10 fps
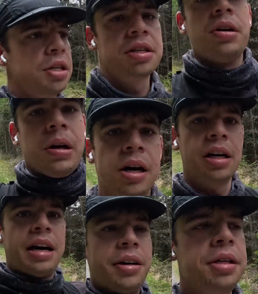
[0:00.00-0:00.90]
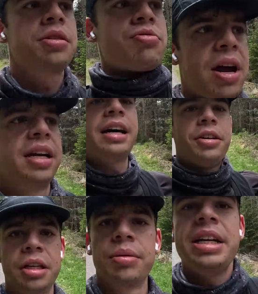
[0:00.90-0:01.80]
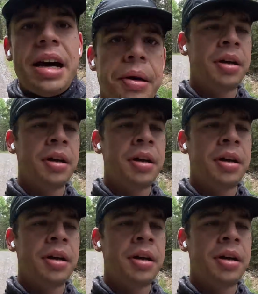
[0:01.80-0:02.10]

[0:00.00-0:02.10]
just go all out, spread it out on the way down.